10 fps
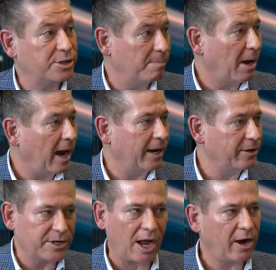The
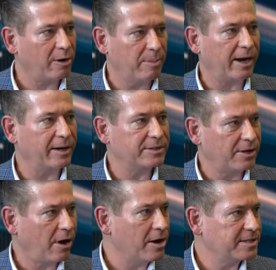buyers, not our buyers,
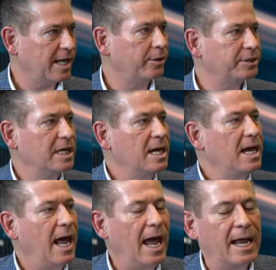our sellers,
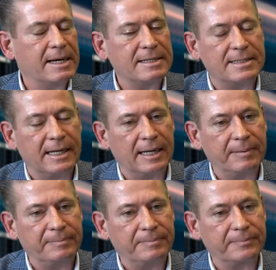and
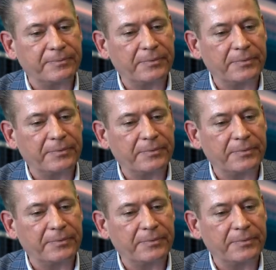the